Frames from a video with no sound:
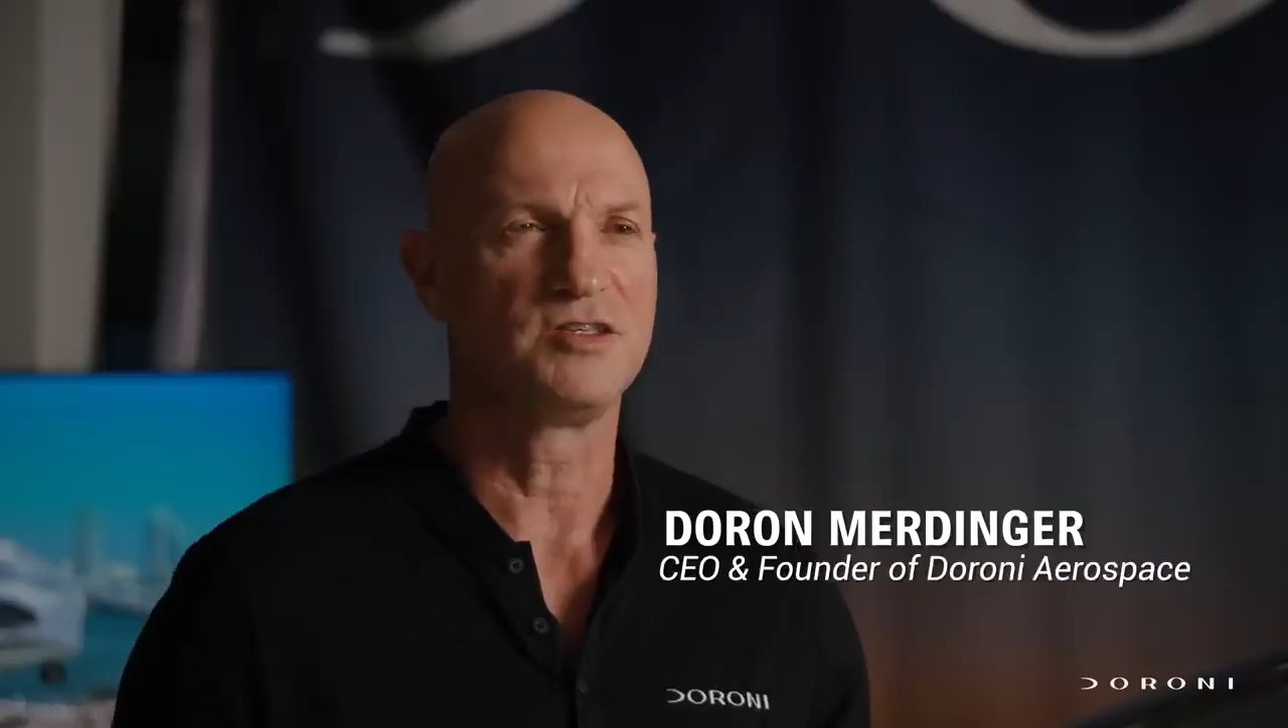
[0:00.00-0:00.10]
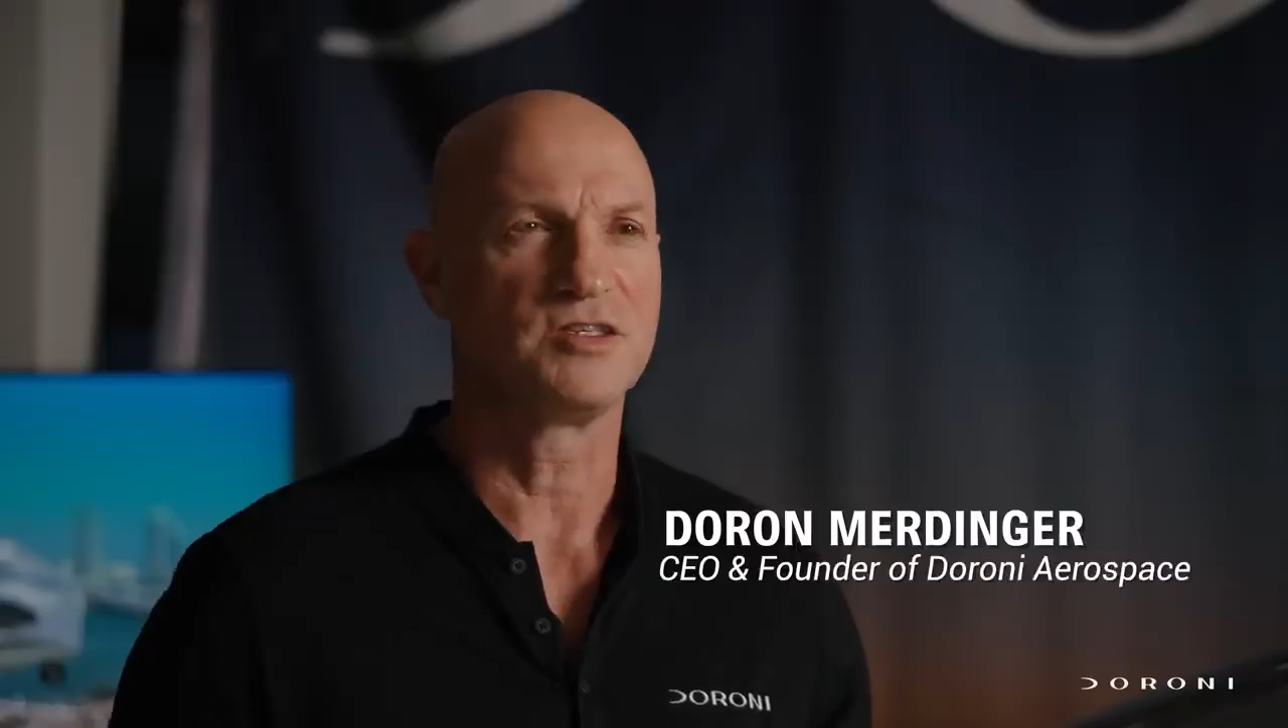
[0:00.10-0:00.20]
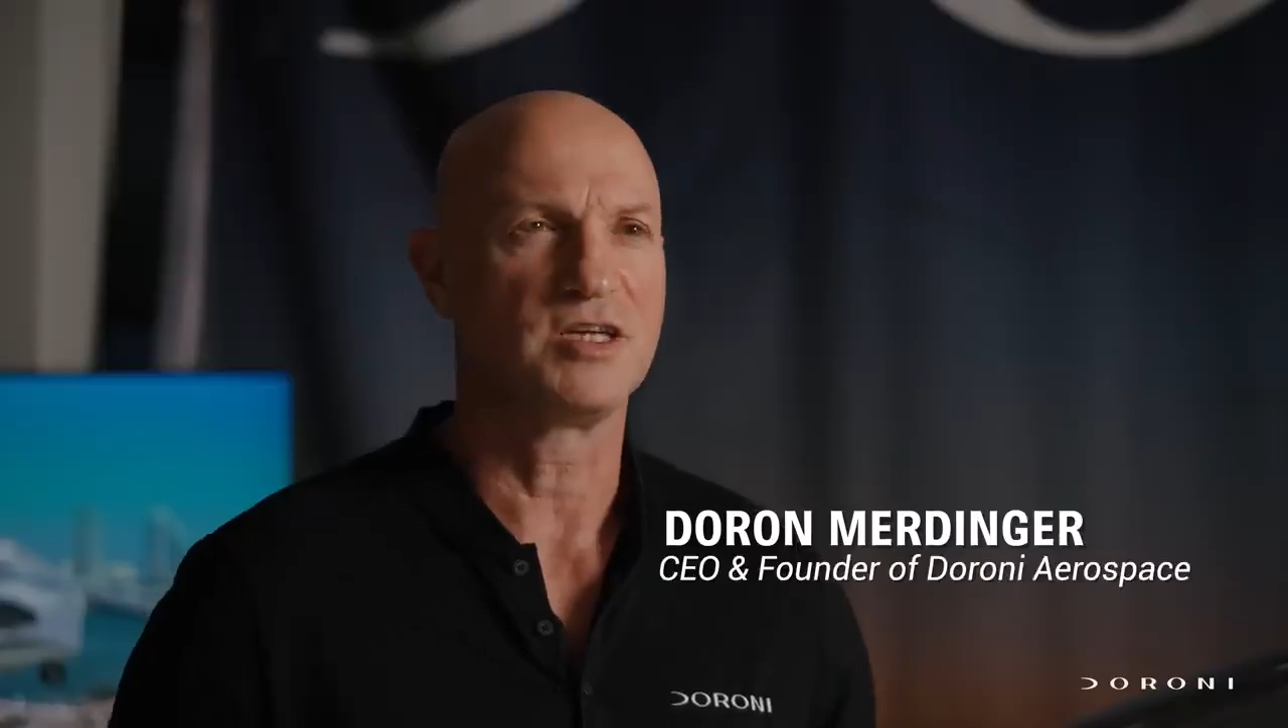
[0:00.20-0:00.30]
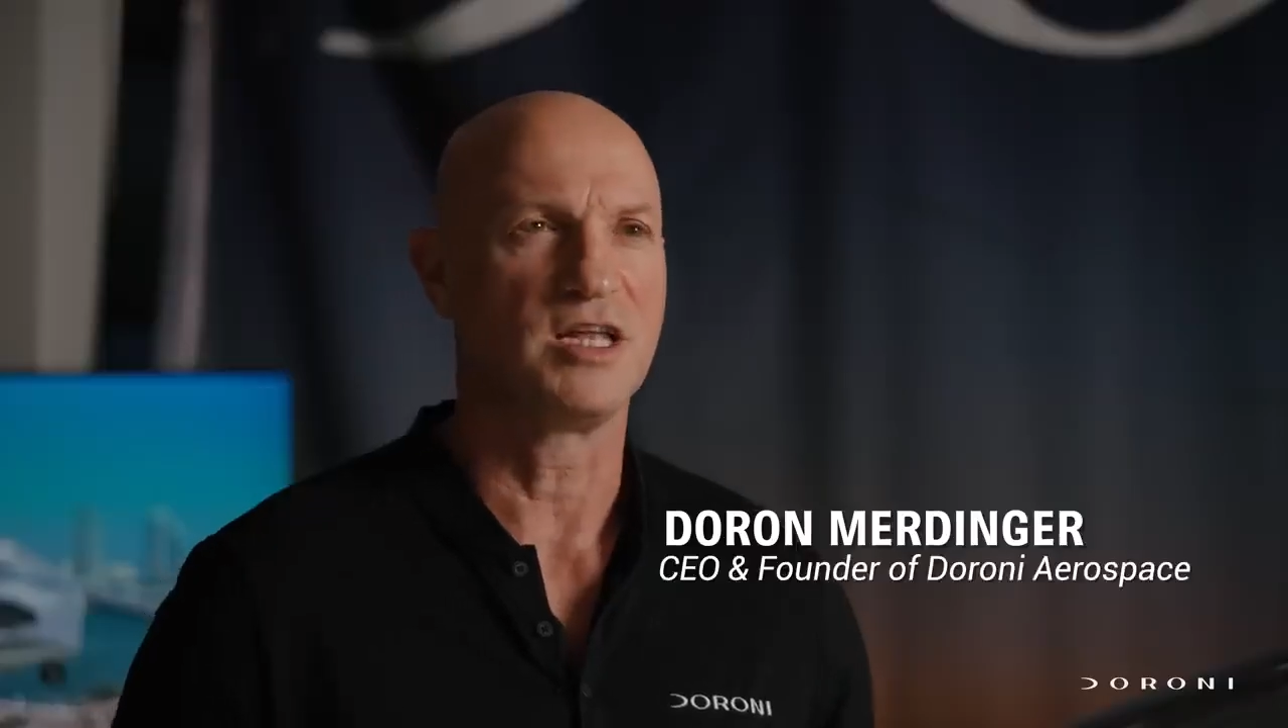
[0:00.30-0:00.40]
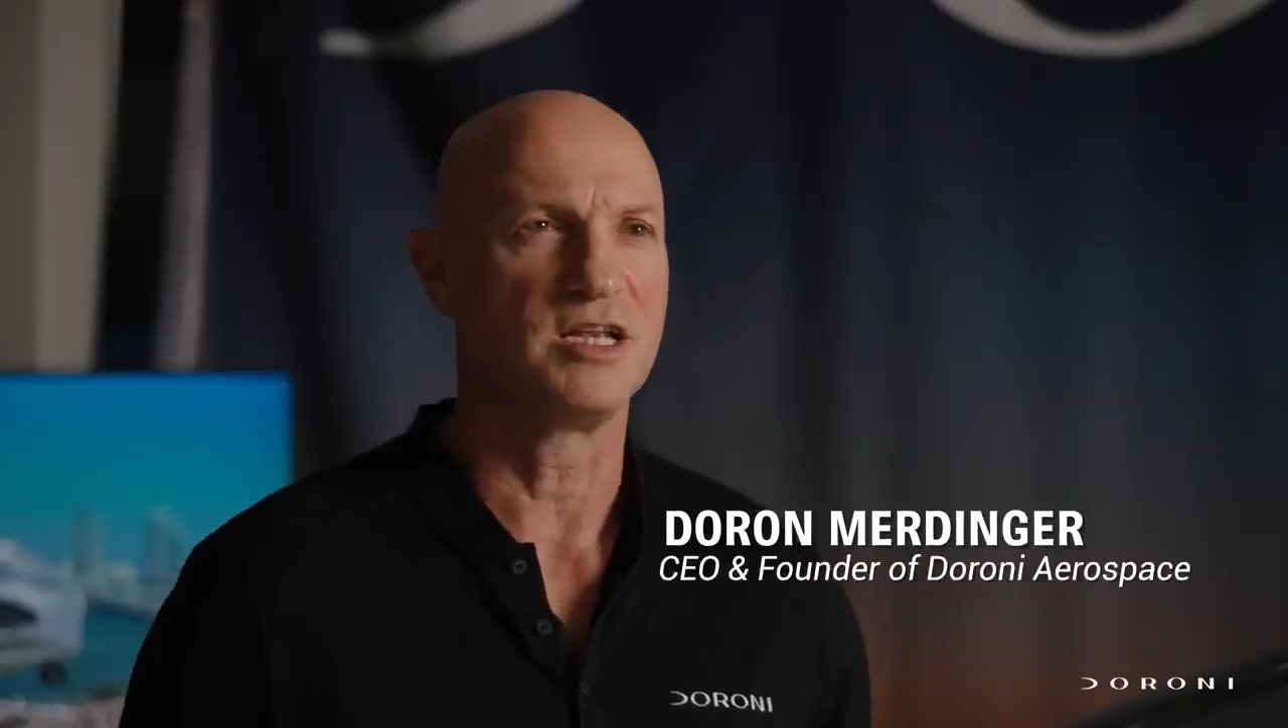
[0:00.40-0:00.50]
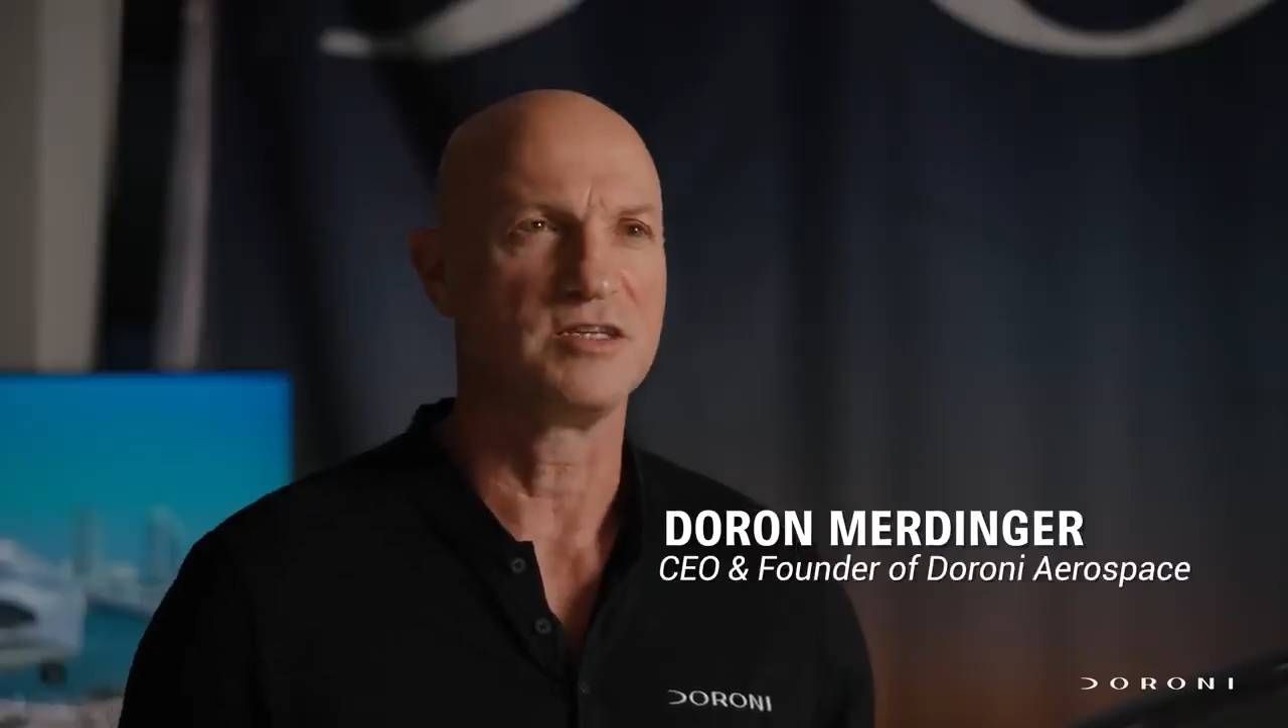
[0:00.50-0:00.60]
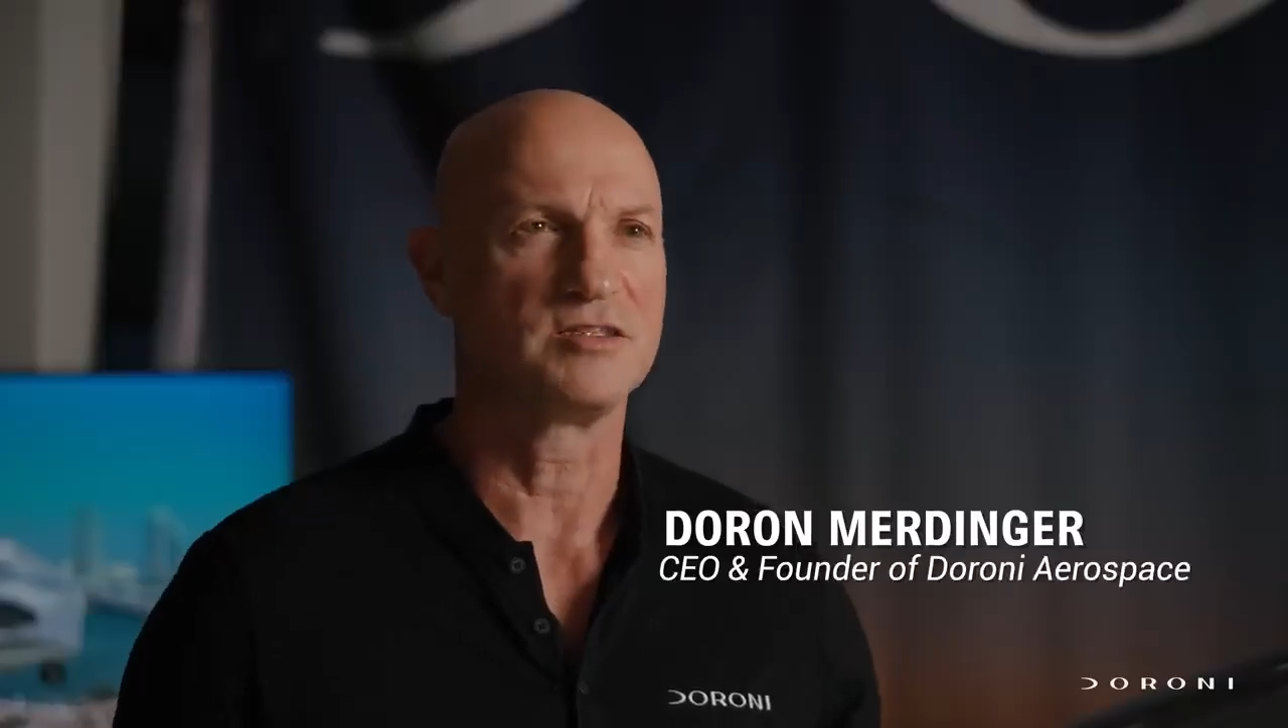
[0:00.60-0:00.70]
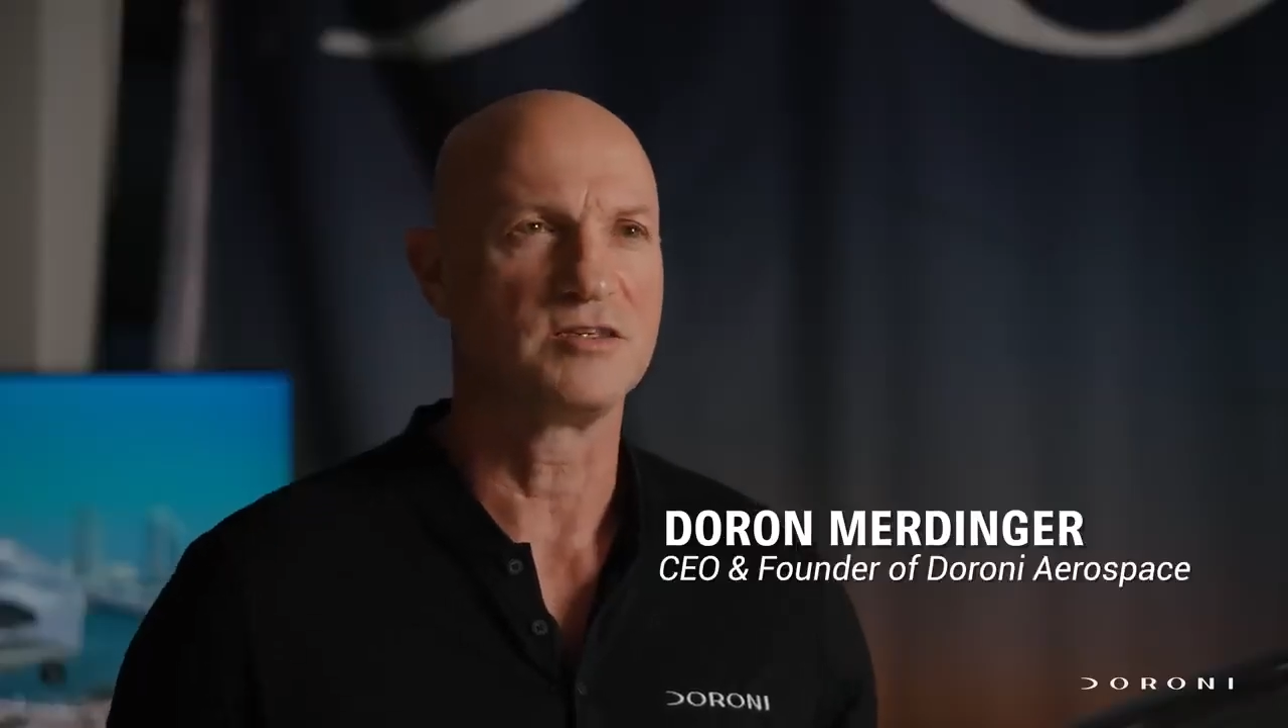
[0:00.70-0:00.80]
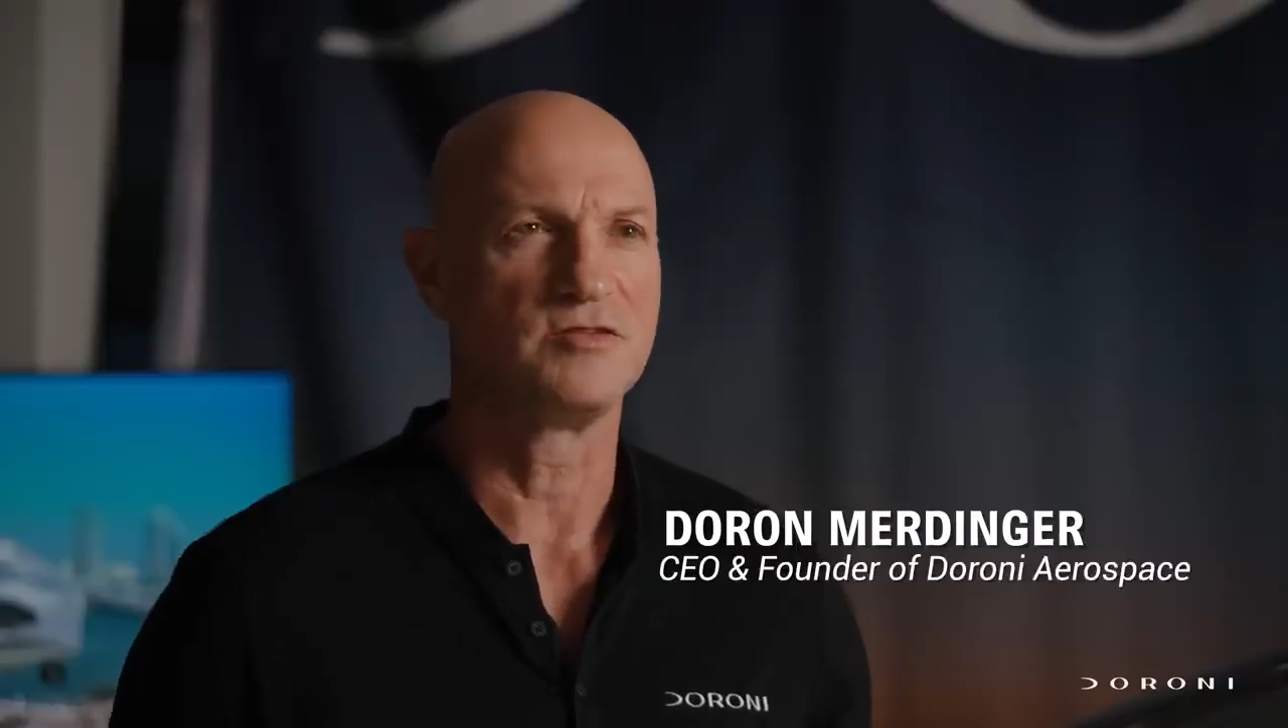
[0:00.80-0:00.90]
is just endless.